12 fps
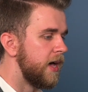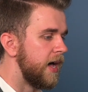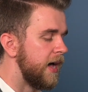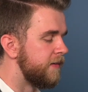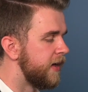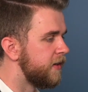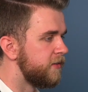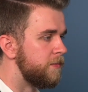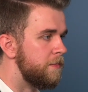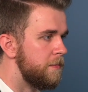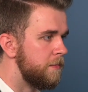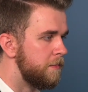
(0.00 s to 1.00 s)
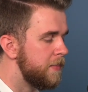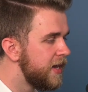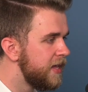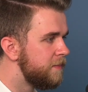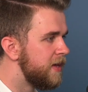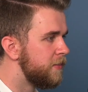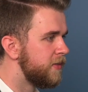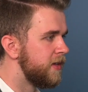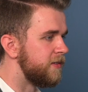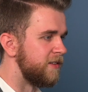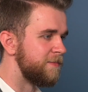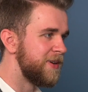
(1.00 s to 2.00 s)
I've asked many people
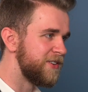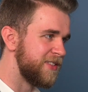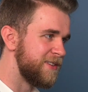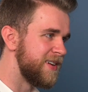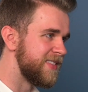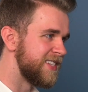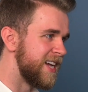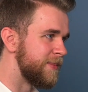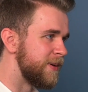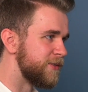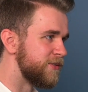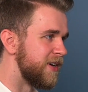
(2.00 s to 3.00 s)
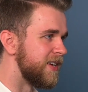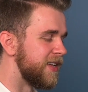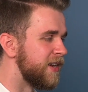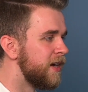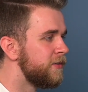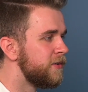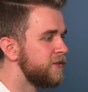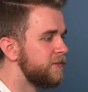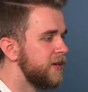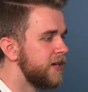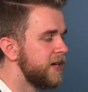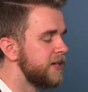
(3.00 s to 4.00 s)
this, especially around the time I was trying to get off social
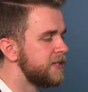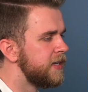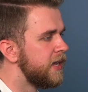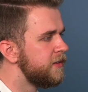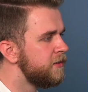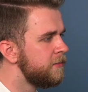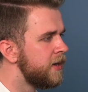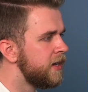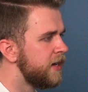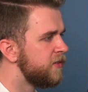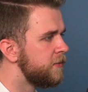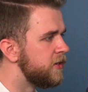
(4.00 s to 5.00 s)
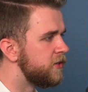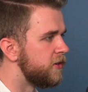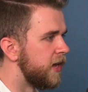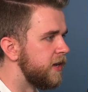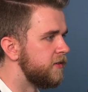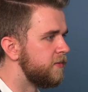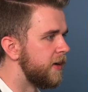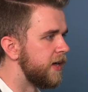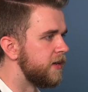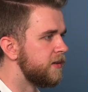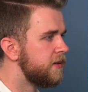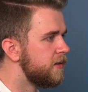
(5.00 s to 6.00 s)
media. I said, has your mind ever been changed
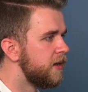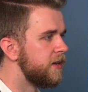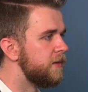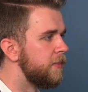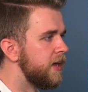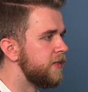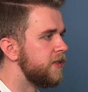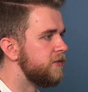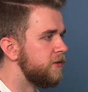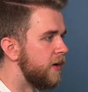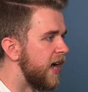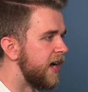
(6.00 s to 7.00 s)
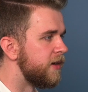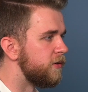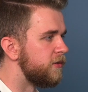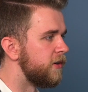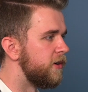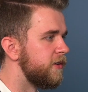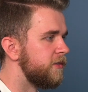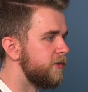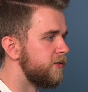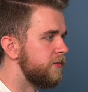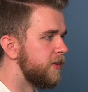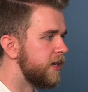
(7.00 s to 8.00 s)
by a debate that you had or saw on
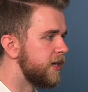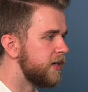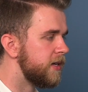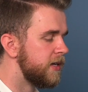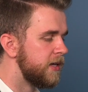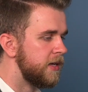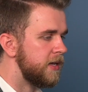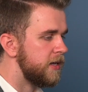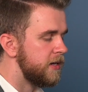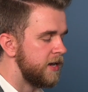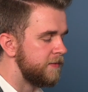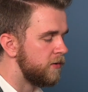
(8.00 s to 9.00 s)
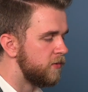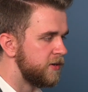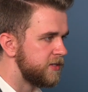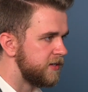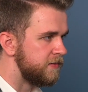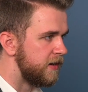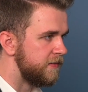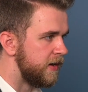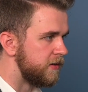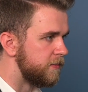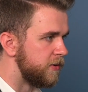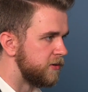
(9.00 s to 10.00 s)
social media? Never once have I
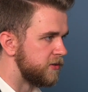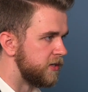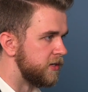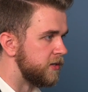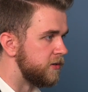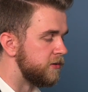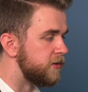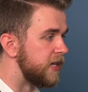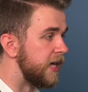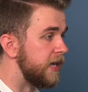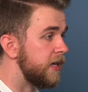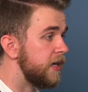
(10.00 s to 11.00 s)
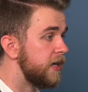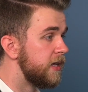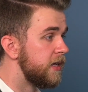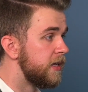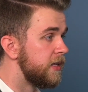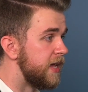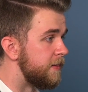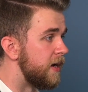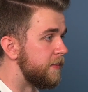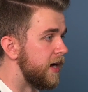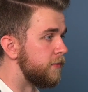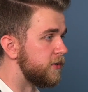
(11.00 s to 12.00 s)
found a person who said, yeah,
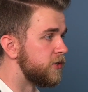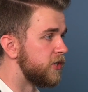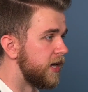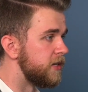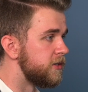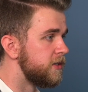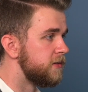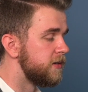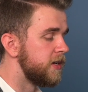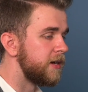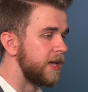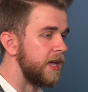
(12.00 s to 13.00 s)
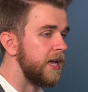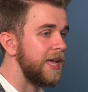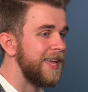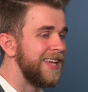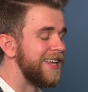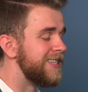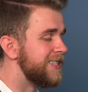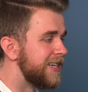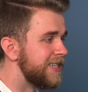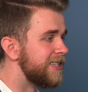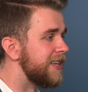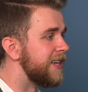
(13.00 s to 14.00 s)
my mind was changed. Okay, it
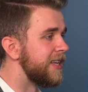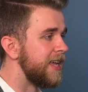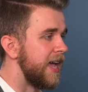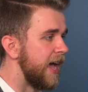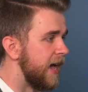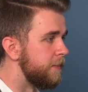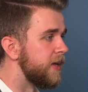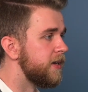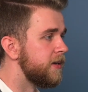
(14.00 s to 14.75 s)
doesn't happen.